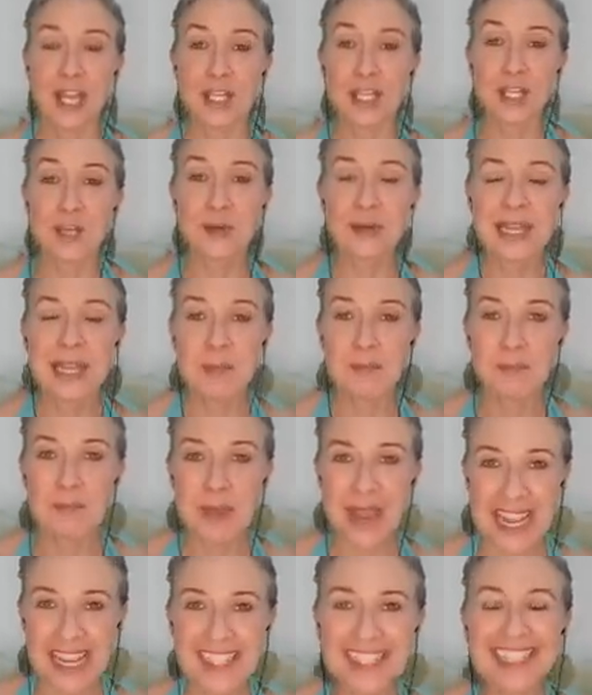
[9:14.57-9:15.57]
you can
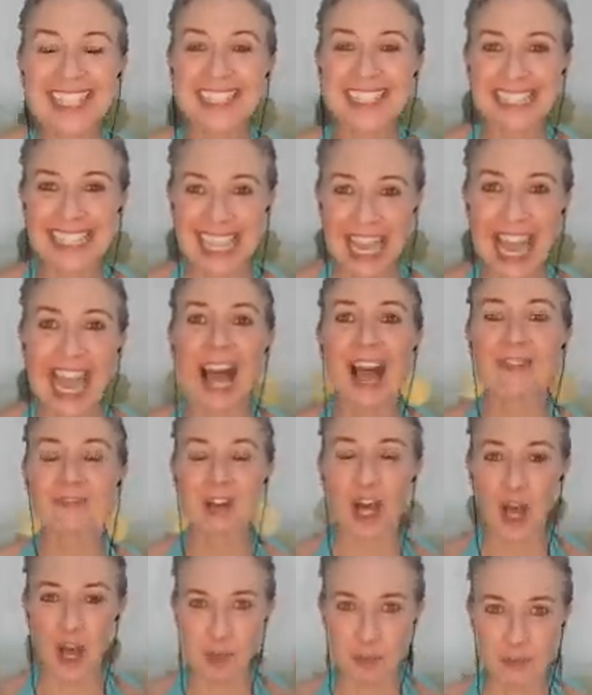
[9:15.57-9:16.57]
basically have
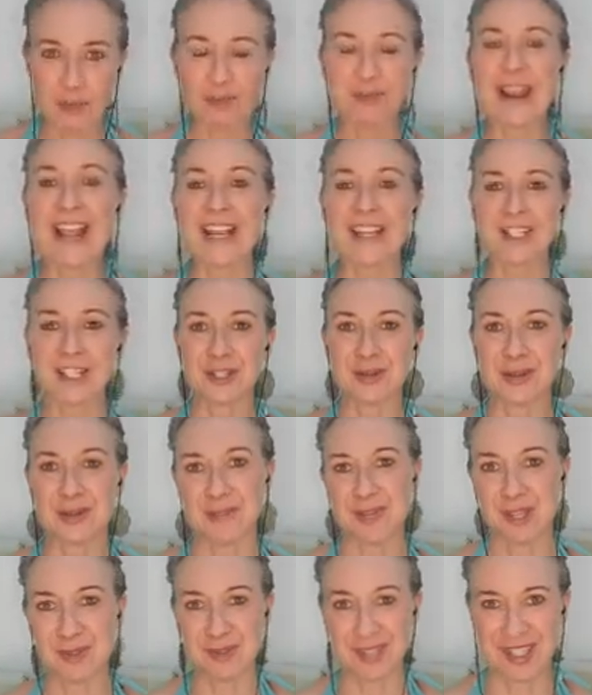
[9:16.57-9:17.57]
a brand new
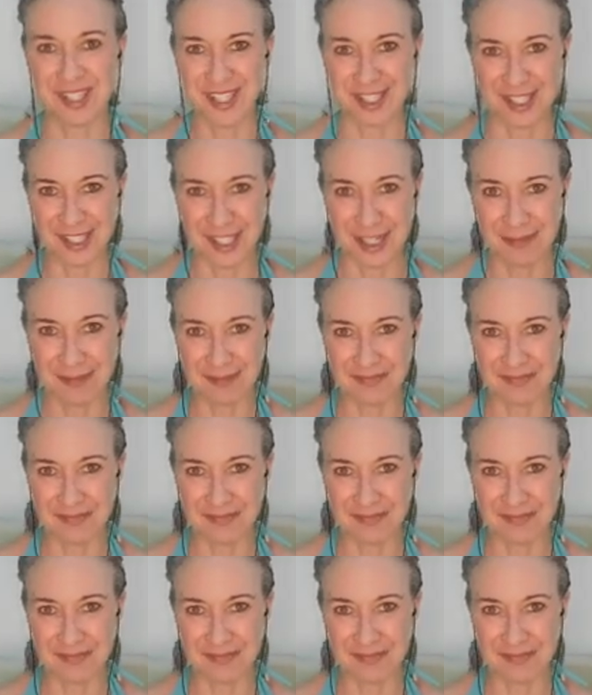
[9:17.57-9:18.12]
immune system.